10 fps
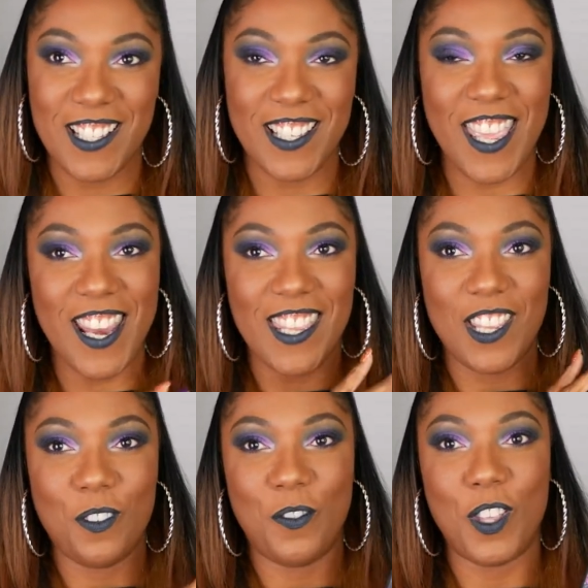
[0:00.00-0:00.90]
look at it,
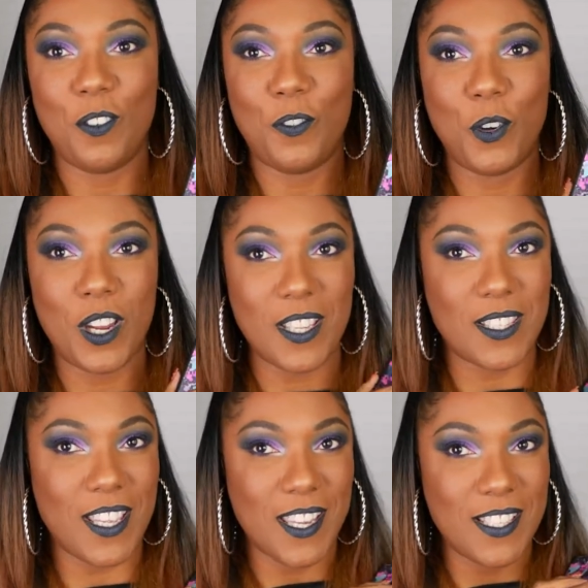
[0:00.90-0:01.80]
get a feel for it,
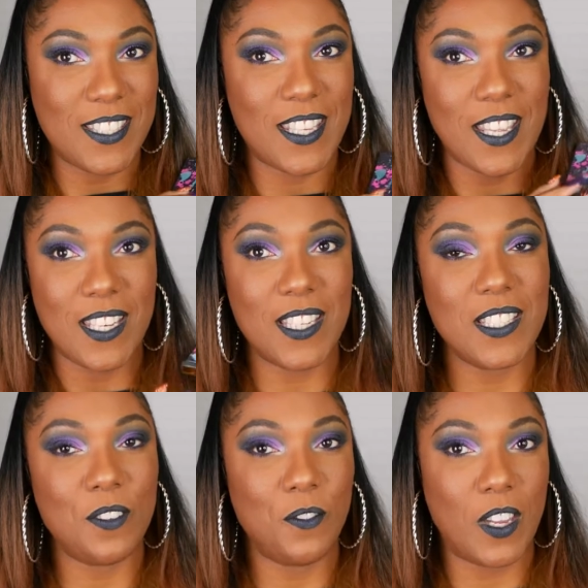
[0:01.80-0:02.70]
because like I said, it
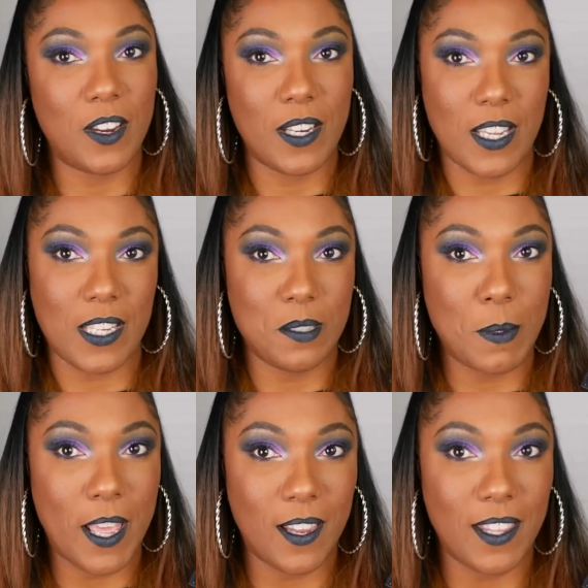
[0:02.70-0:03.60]
is a very nice
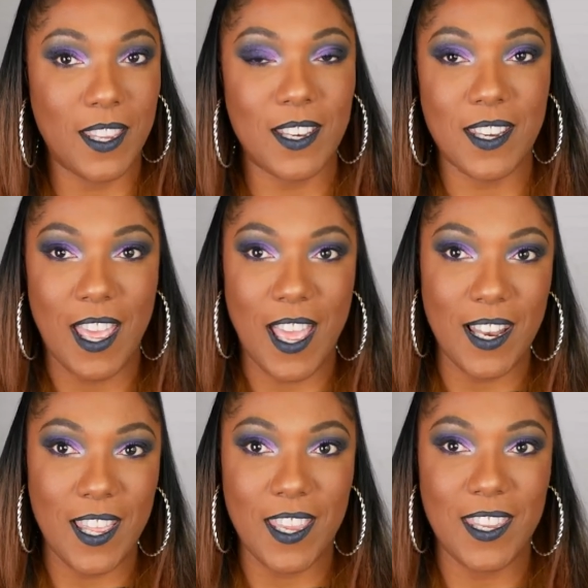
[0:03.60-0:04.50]
palette.
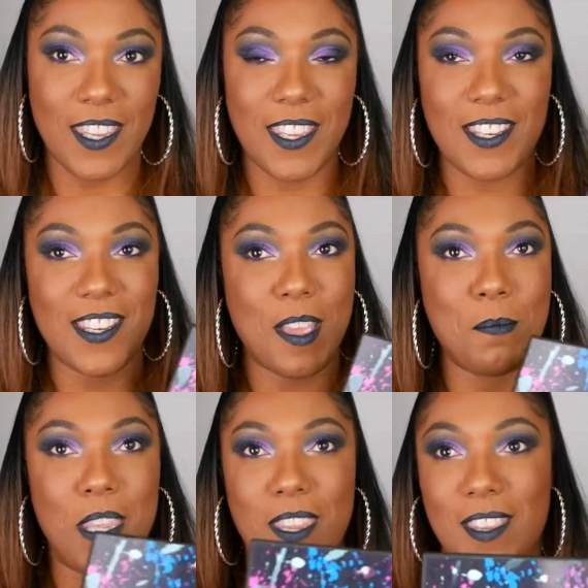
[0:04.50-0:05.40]
I like it.
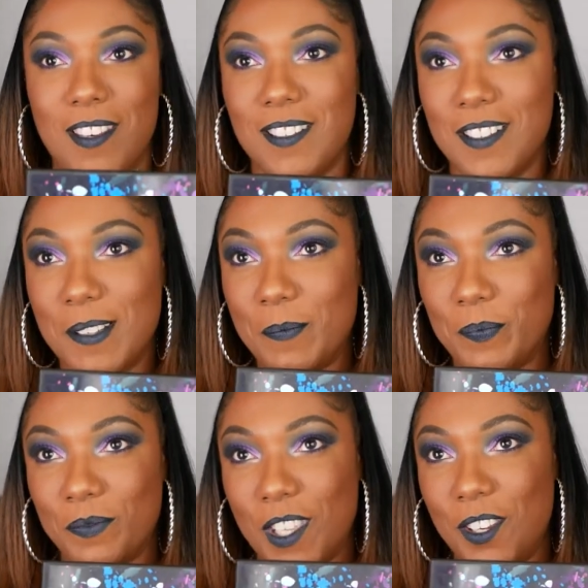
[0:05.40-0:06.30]
I mean,
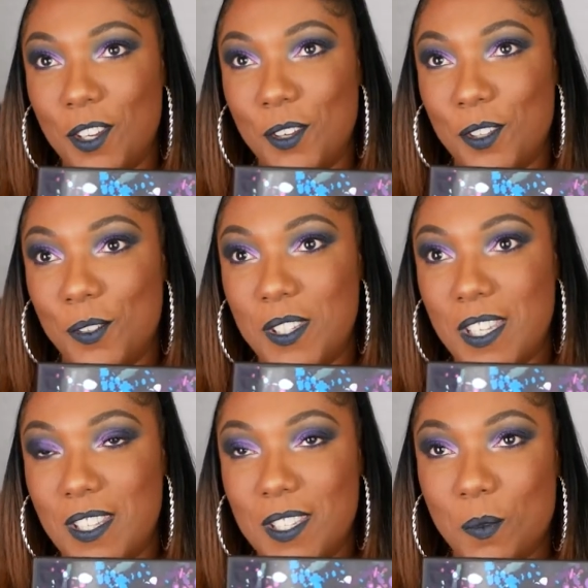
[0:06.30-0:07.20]
you know, you
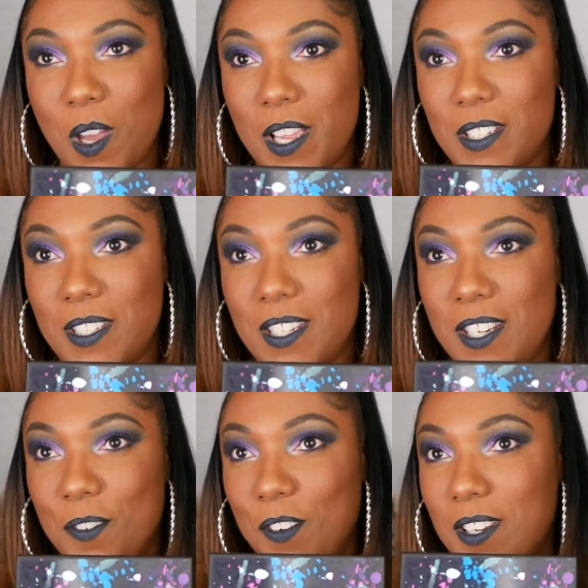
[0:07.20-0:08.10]
see the swatches
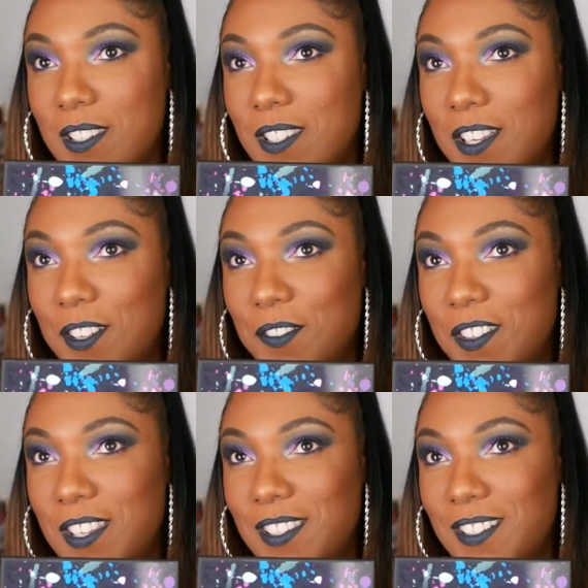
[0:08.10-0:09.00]
here for yourself.
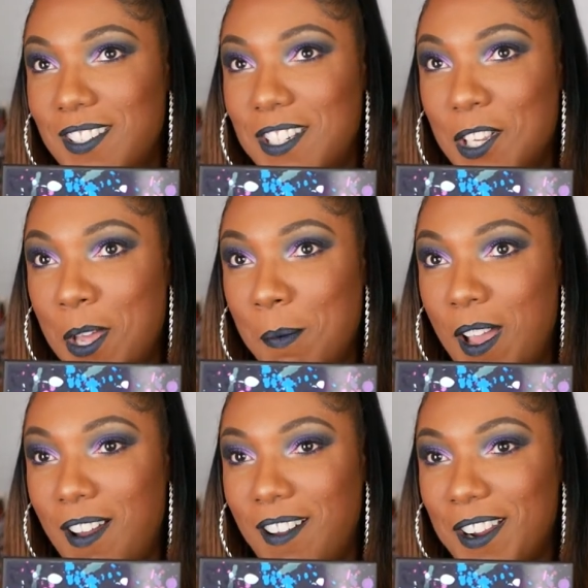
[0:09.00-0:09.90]
Yes, they're still on
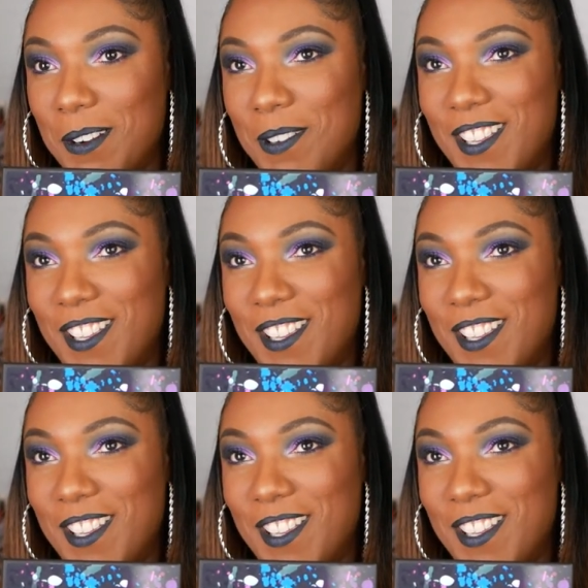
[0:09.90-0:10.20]
my arm.